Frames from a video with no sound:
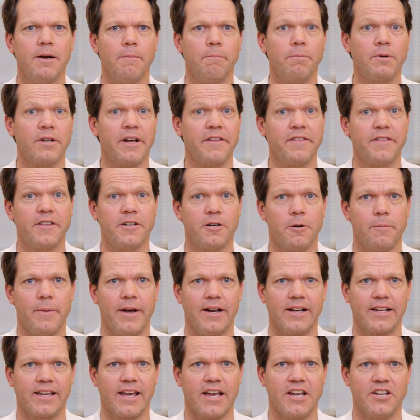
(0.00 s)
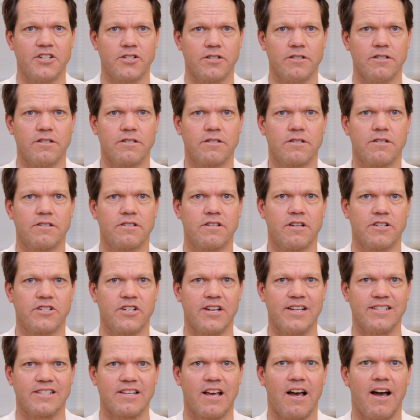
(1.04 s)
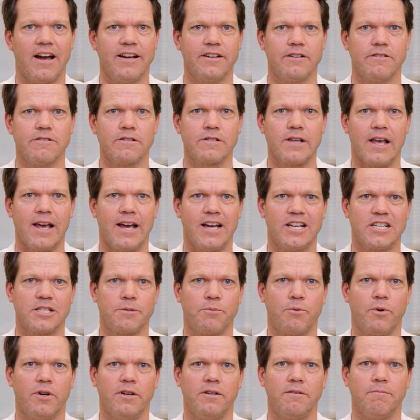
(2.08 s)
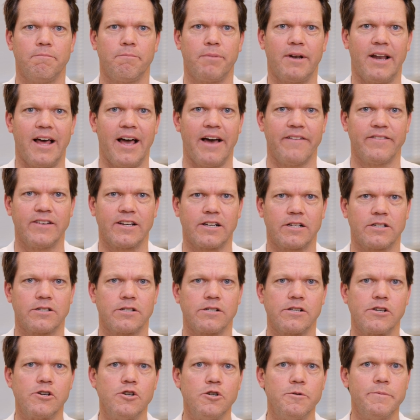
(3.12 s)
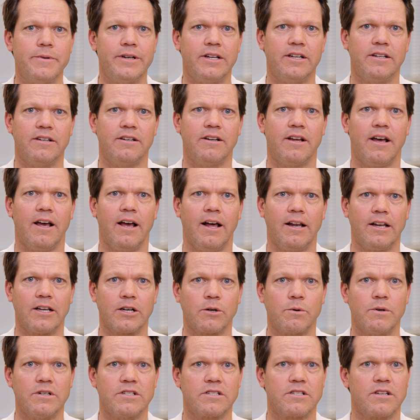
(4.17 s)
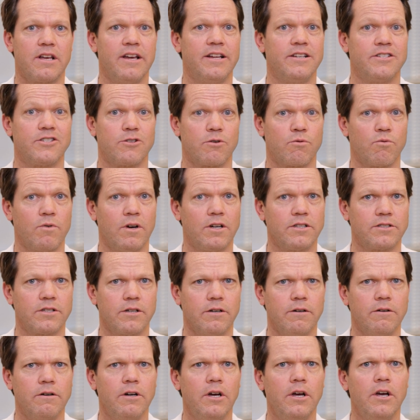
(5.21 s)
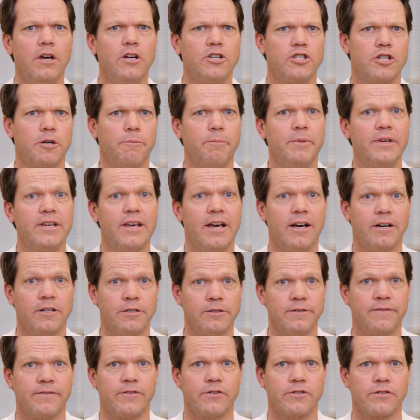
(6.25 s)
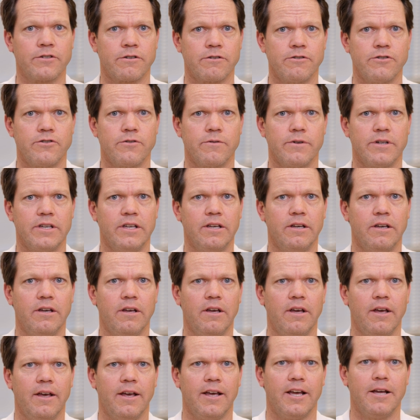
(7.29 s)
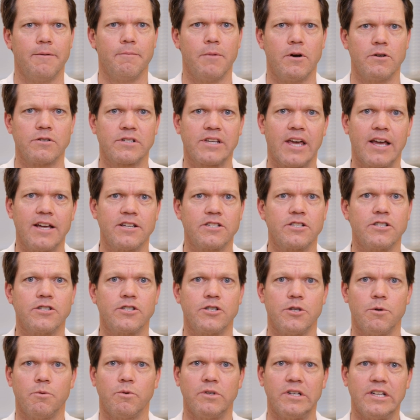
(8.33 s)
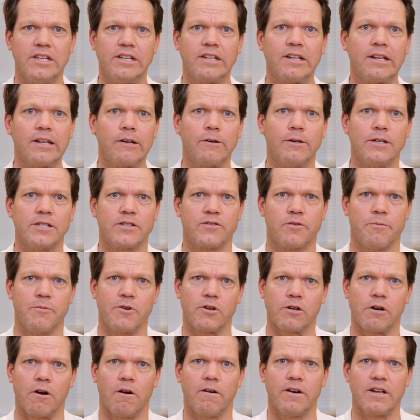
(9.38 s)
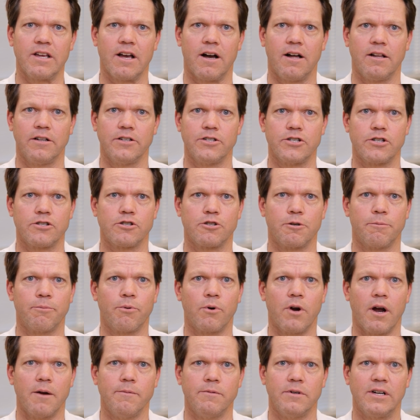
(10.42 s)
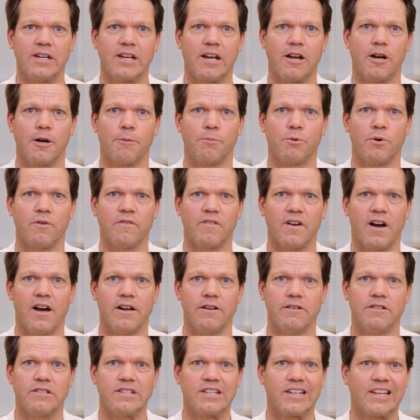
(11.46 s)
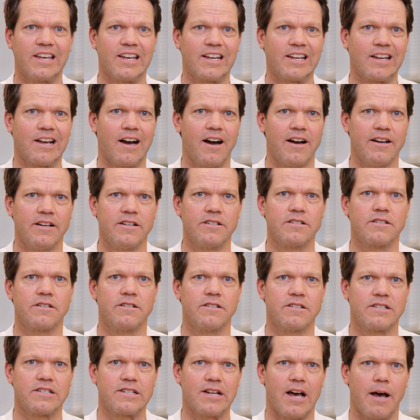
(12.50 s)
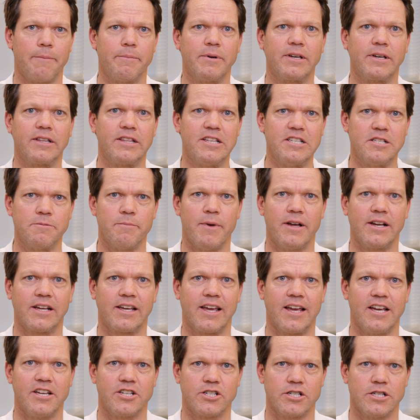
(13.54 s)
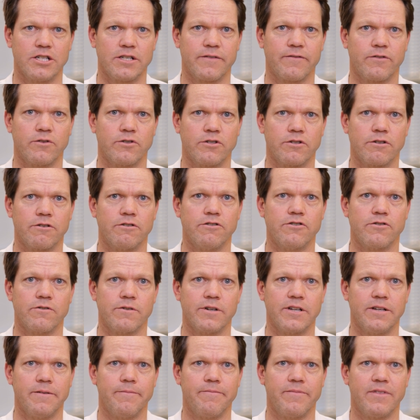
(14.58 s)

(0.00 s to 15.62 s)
Blood thinner medications, such as high-dose aspirin, Plavix, Coumadin, Eliquis, and Xarelto, should be held for surgery. In most cases, you will need clearance from your cardiologist or primary care provider to get guidance on stopping these medications for surgery.